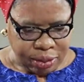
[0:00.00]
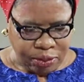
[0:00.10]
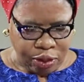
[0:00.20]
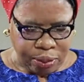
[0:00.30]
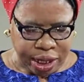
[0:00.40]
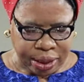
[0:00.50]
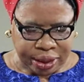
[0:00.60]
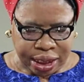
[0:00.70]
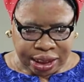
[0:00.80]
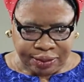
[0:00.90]
From
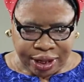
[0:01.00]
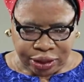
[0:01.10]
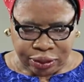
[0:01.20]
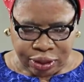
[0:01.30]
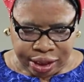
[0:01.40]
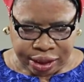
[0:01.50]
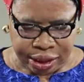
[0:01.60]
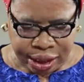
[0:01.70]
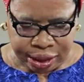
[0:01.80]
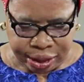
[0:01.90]
King James Version, it
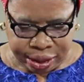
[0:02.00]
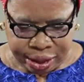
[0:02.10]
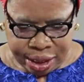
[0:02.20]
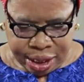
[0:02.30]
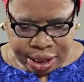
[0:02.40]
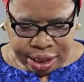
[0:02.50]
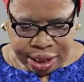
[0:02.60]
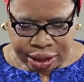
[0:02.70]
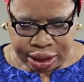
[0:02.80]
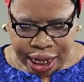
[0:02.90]
says,
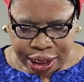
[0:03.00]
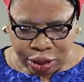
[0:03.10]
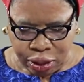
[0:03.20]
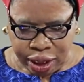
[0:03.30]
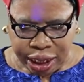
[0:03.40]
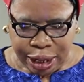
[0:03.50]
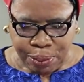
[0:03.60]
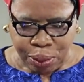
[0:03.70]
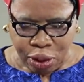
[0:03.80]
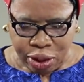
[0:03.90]
they shall not
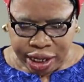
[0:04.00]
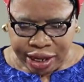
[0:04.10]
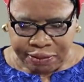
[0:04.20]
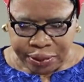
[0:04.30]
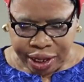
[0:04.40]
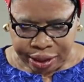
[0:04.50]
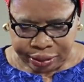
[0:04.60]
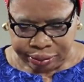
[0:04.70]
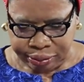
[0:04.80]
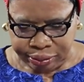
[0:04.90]
labor in vain,